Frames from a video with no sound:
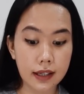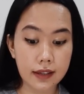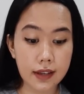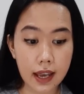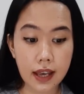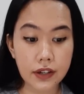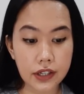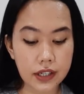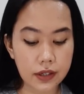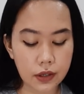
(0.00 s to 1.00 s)
Because I
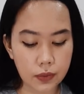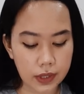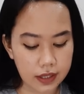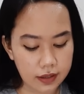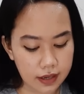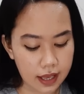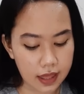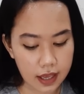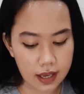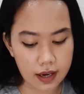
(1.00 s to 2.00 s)
actually did your reading and
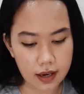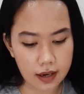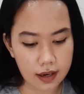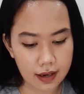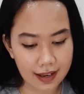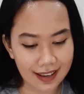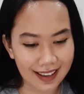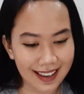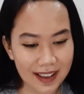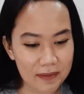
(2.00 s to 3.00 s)
then...
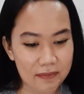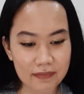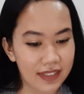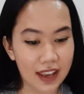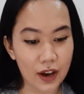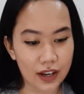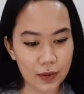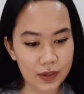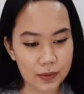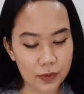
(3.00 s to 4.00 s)
the
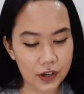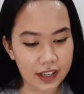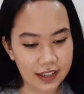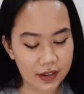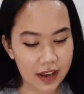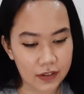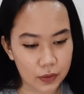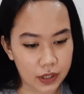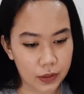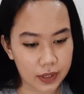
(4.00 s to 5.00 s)
audio wasn't working, so I have
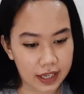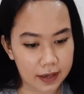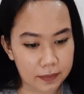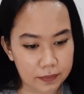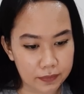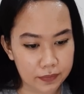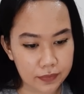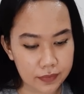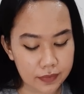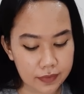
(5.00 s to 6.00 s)
to redo it again.
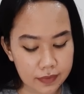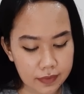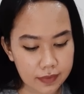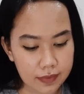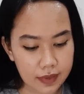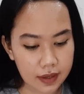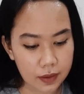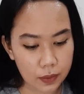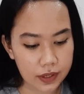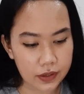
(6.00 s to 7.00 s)

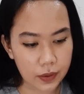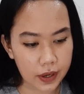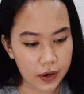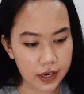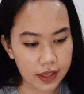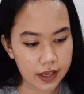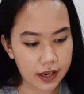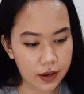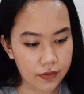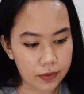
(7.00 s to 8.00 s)
What is going on in the
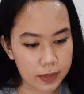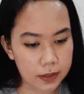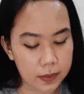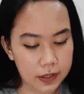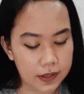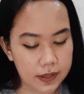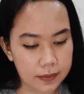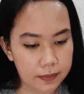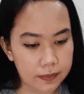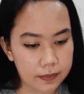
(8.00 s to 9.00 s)
now from this
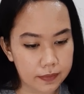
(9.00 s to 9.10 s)
person?